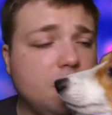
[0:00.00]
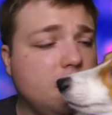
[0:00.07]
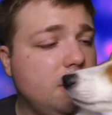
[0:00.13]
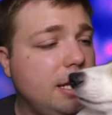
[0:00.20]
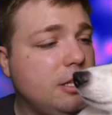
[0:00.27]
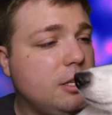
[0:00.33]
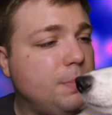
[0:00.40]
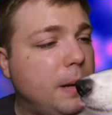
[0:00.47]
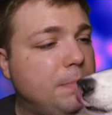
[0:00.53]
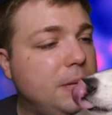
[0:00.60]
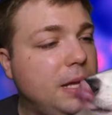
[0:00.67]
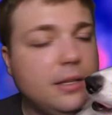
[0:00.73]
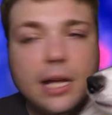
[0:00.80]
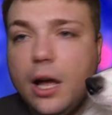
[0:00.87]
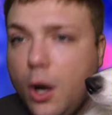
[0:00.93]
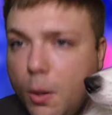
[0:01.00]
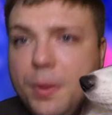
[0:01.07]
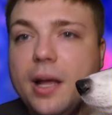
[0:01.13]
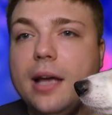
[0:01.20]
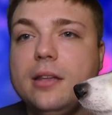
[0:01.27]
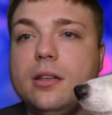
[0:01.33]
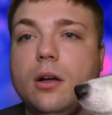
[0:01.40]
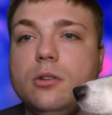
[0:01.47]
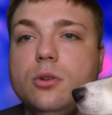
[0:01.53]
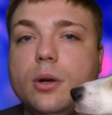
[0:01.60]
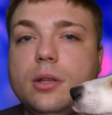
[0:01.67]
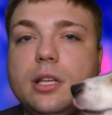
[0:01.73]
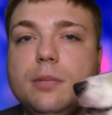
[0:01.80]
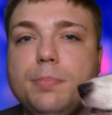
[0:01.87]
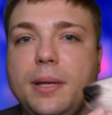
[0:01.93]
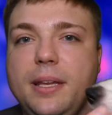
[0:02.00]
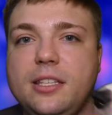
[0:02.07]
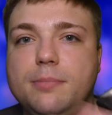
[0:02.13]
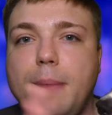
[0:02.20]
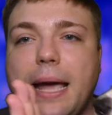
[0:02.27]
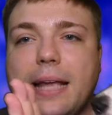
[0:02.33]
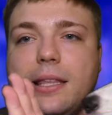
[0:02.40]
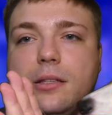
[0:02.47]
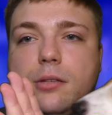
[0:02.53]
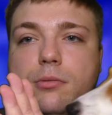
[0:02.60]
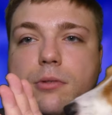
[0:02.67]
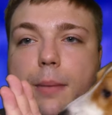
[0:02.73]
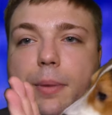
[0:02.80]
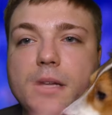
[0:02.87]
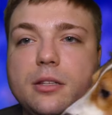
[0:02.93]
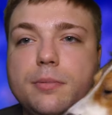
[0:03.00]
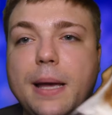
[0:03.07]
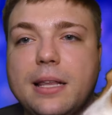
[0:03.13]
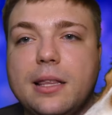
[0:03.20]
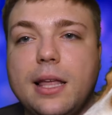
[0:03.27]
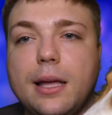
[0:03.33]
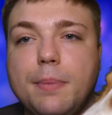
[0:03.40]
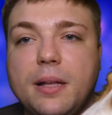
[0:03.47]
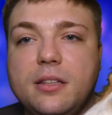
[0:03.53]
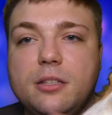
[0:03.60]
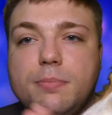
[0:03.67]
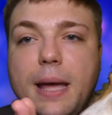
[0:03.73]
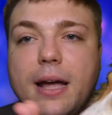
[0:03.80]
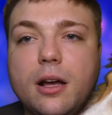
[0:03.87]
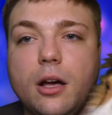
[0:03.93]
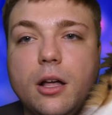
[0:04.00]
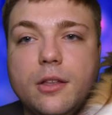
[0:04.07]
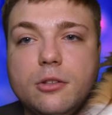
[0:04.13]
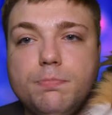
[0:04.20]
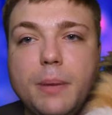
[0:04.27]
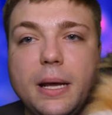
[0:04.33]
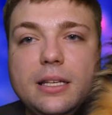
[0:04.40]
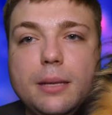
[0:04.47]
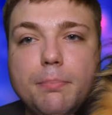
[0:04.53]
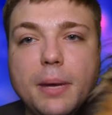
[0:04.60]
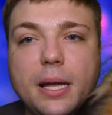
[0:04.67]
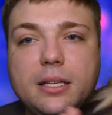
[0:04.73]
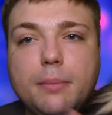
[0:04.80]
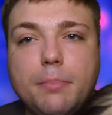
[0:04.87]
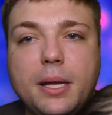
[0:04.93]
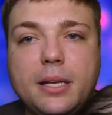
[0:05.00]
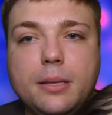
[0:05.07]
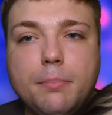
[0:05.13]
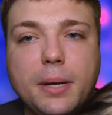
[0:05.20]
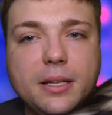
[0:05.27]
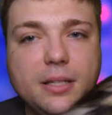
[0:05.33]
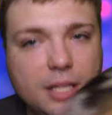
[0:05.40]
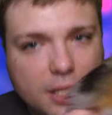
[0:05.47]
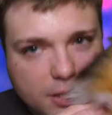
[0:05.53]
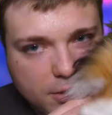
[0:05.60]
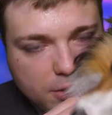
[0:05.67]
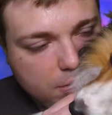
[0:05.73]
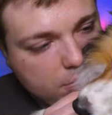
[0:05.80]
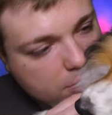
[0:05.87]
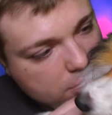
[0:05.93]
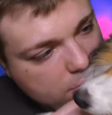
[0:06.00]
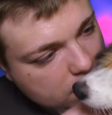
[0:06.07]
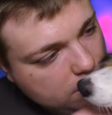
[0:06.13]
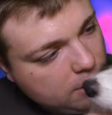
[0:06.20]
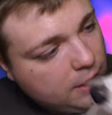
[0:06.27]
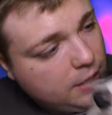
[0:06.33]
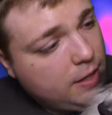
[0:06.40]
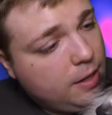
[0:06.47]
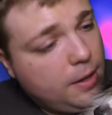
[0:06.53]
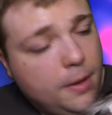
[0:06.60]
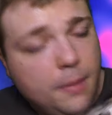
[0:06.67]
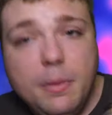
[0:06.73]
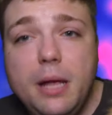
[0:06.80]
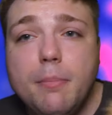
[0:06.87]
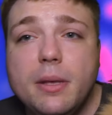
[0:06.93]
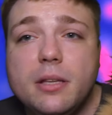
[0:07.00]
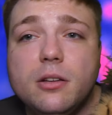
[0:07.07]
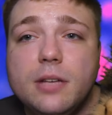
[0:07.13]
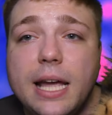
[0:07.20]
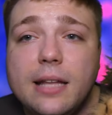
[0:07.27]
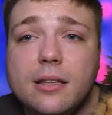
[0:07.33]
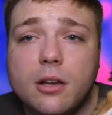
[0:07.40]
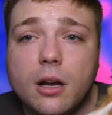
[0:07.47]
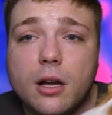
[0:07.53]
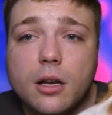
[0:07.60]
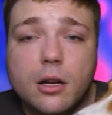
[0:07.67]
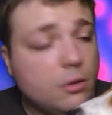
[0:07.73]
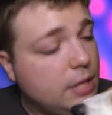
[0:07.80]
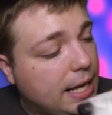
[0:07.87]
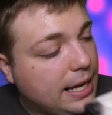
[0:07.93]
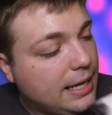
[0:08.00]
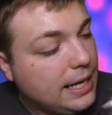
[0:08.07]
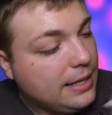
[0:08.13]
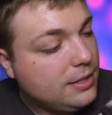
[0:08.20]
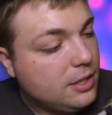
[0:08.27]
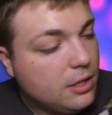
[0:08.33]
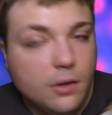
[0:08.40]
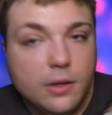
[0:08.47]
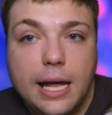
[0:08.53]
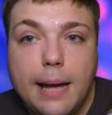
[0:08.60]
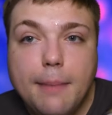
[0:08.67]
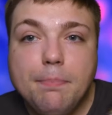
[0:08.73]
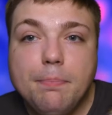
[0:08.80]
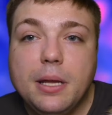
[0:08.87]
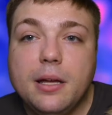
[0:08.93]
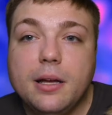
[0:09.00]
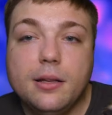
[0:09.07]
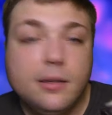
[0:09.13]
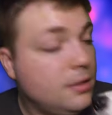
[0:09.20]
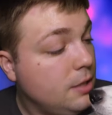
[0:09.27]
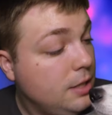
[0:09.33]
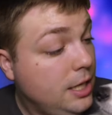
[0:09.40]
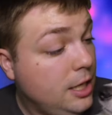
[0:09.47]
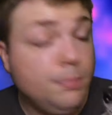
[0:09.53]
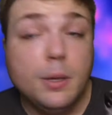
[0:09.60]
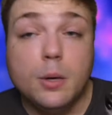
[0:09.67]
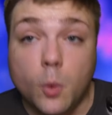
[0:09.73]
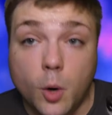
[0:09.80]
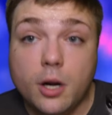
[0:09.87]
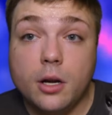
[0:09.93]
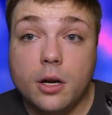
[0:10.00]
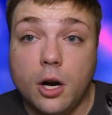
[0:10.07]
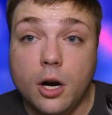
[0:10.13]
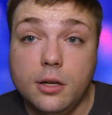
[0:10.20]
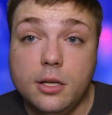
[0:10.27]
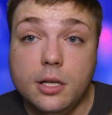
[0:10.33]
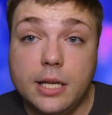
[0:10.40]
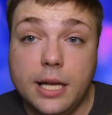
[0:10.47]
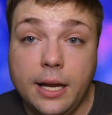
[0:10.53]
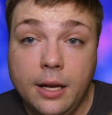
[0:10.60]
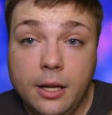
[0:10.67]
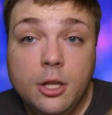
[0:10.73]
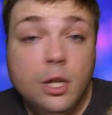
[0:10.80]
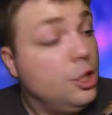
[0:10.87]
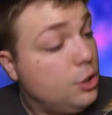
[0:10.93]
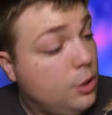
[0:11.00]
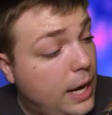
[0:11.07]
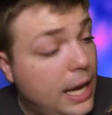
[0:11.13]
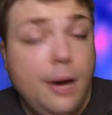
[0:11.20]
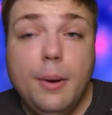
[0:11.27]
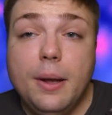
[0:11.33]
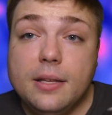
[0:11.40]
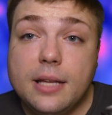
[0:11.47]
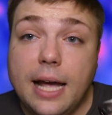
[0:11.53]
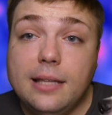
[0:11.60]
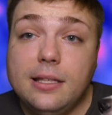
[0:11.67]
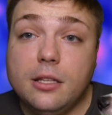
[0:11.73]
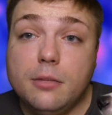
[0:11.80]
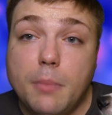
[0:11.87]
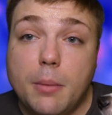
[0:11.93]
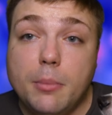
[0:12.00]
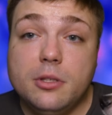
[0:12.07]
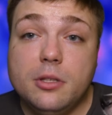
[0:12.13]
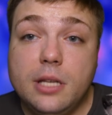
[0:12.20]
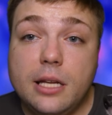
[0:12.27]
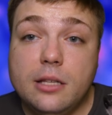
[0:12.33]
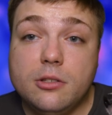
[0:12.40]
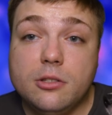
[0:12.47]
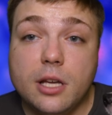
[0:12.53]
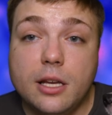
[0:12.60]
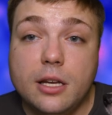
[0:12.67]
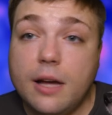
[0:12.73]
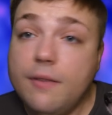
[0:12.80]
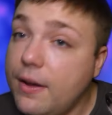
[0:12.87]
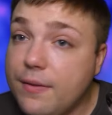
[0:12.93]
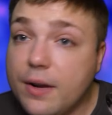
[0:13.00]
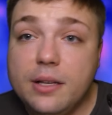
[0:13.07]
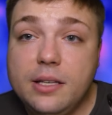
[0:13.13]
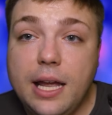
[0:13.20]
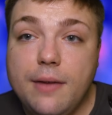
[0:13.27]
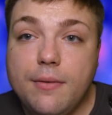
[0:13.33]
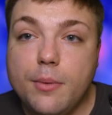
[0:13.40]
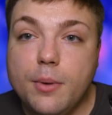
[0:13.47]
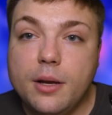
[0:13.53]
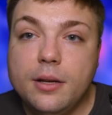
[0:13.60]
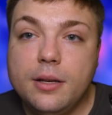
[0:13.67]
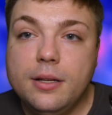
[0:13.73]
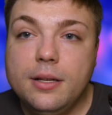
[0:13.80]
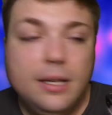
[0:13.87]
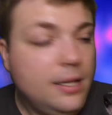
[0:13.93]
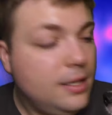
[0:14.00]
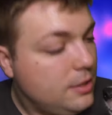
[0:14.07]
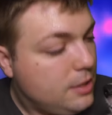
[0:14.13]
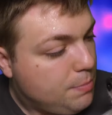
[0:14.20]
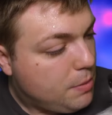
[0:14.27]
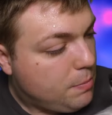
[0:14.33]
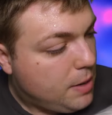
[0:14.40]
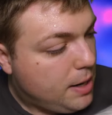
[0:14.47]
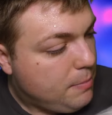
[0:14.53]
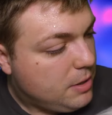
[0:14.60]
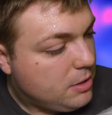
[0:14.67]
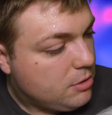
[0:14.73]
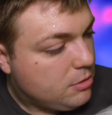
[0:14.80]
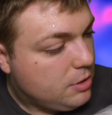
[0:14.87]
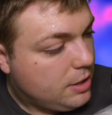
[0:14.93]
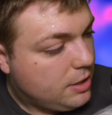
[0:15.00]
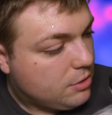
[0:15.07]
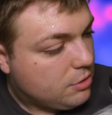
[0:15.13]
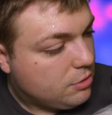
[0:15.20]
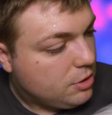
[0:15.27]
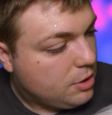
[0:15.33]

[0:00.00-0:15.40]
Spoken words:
and Dancer Pup Dates. I hope you guys all enjoyed this. Please smack that subscribe button, smack the like button, smack all those button. Me and Mr. Dancer are going to go take a nice little nap because he's been working hard today. So anyways, guys, this is Mumbles and Dancer signing off. Have a good day, everyone. Say bye-bye, Mr. Dancer. Say